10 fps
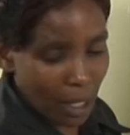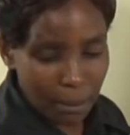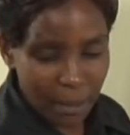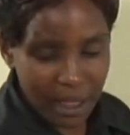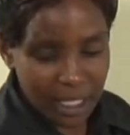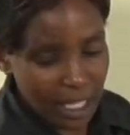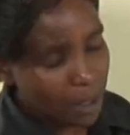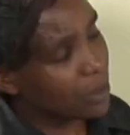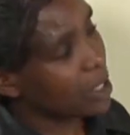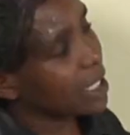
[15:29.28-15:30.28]
by the
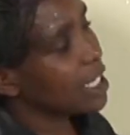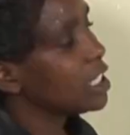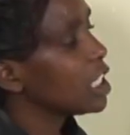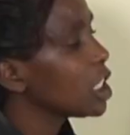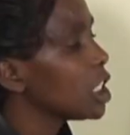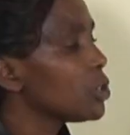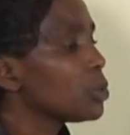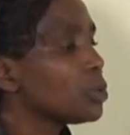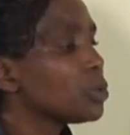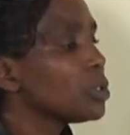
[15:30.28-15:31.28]
time you are getting
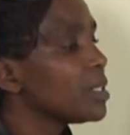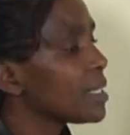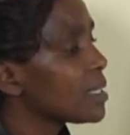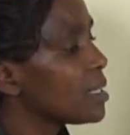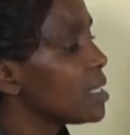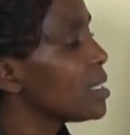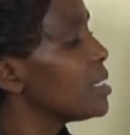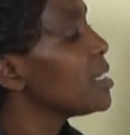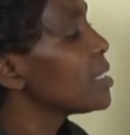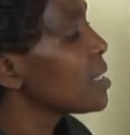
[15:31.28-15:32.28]
into 60
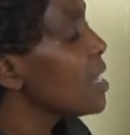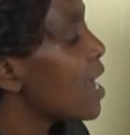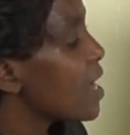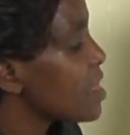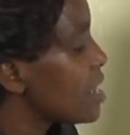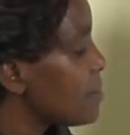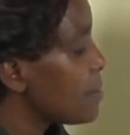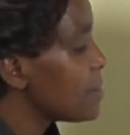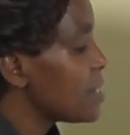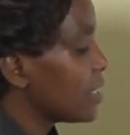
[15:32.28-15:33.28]
degrees, and then
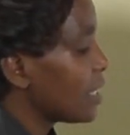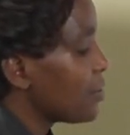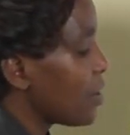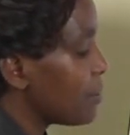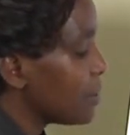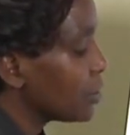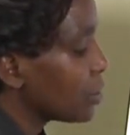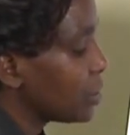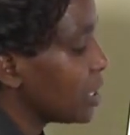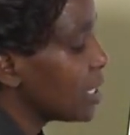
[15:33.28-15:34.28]
maybe later you have been
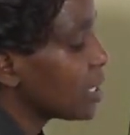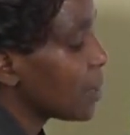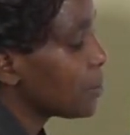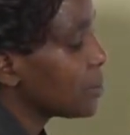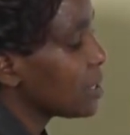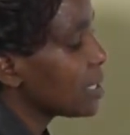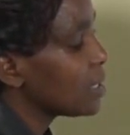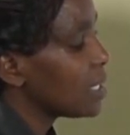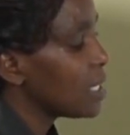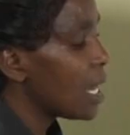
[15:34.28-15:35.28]
told heat up to
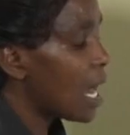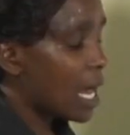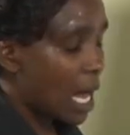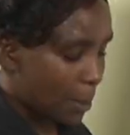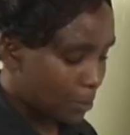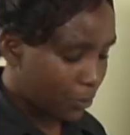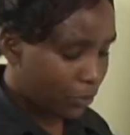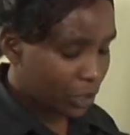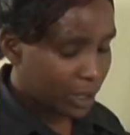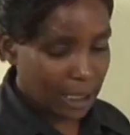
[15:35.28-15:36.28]
60, up to
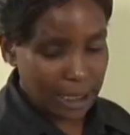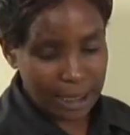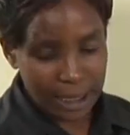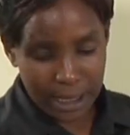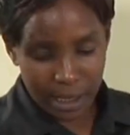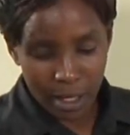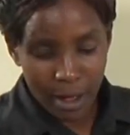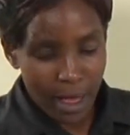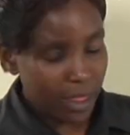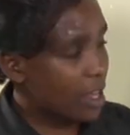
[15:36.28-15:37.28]
40 degrees.
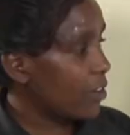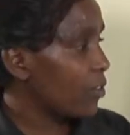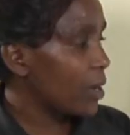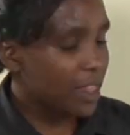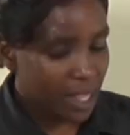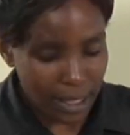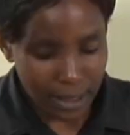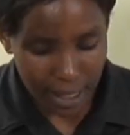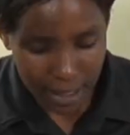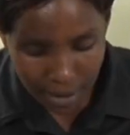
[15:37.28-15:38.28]
And therefore, in
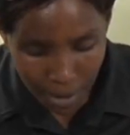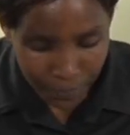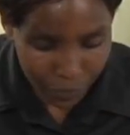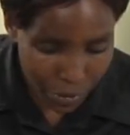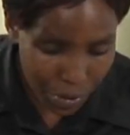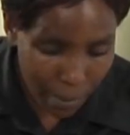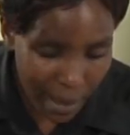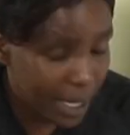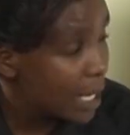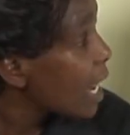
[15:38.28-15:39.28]
that case, you
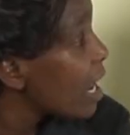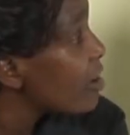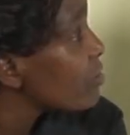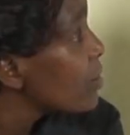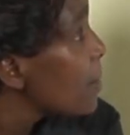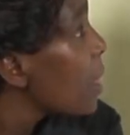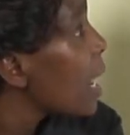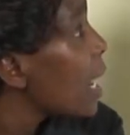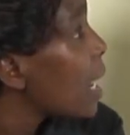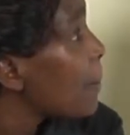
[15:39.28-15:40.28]
normally have
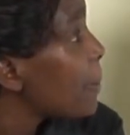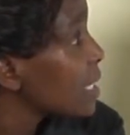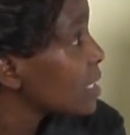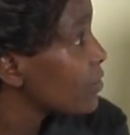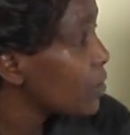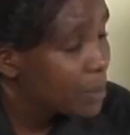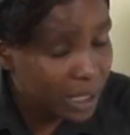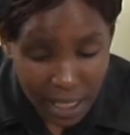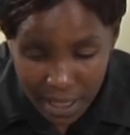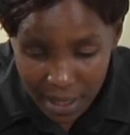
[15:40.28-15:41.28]
apparatus for
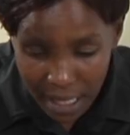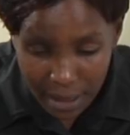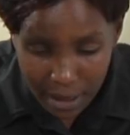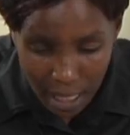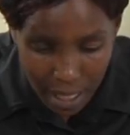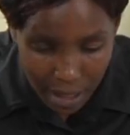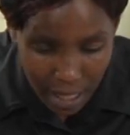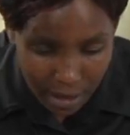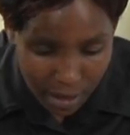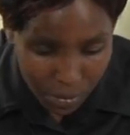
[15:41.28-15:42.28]
measuring that, and
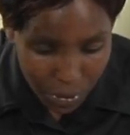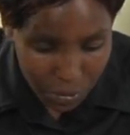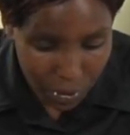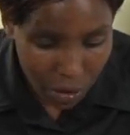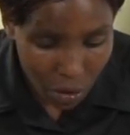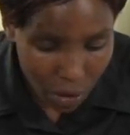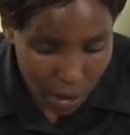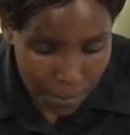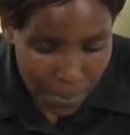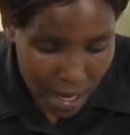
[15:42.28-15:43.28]
that is what we
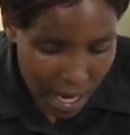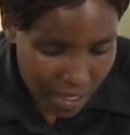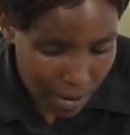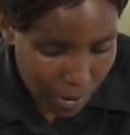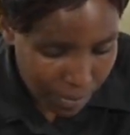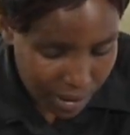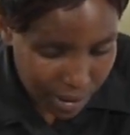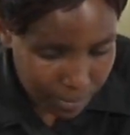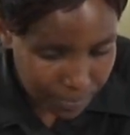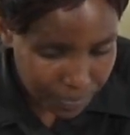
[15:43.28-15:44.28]
call a thermometer.